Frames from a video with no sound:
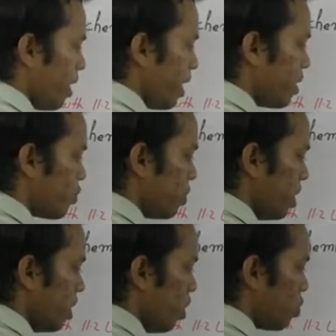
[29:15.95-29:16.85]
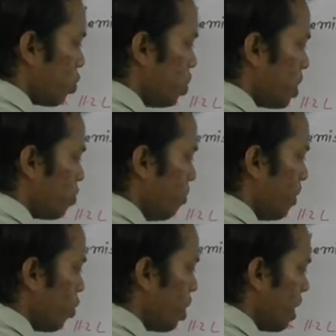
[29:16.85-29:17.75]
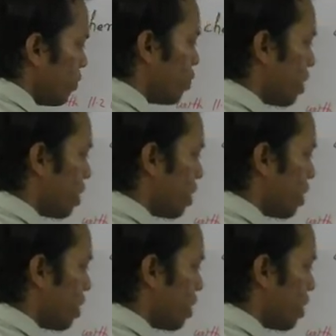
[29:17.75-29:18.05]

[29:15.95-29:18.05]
HCl. So this will be your answer.